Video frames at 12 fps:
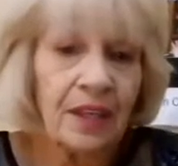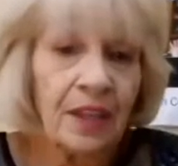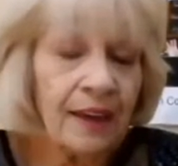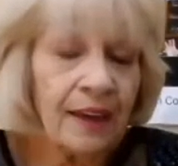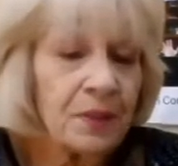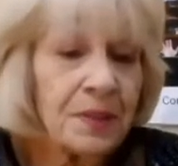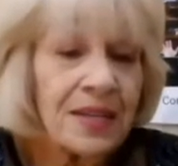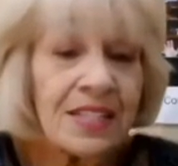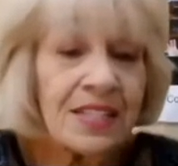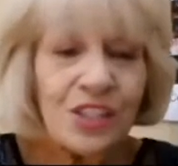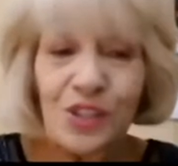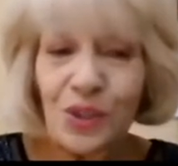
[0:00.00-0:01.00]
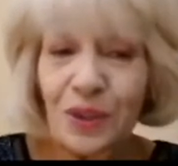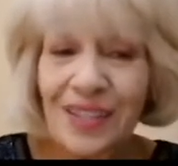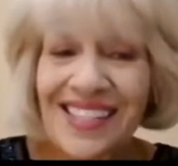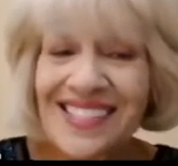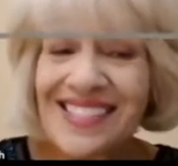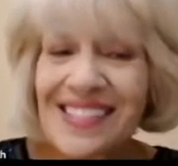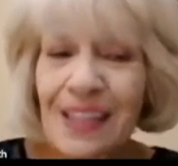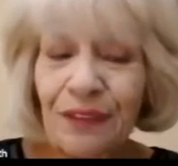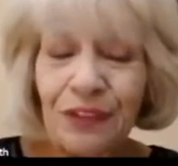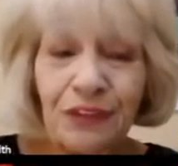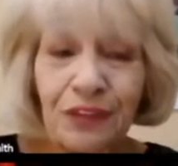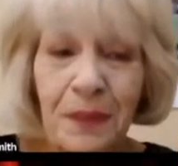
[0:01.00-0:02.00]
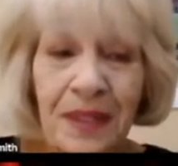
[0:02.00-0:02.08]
Everybody's story is different